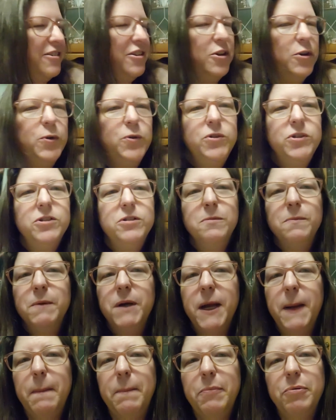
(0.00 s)
those are
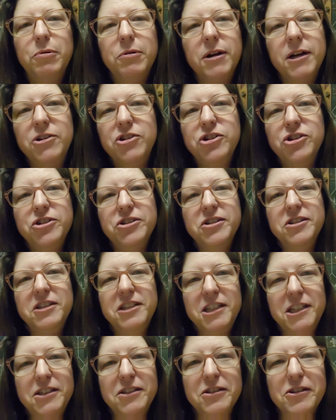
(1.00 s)
my precious
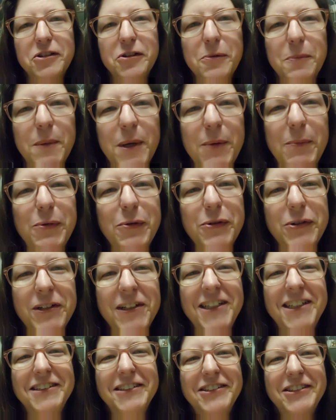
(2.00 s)
Easter
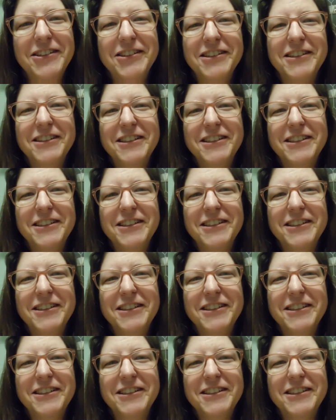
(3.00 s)
memories.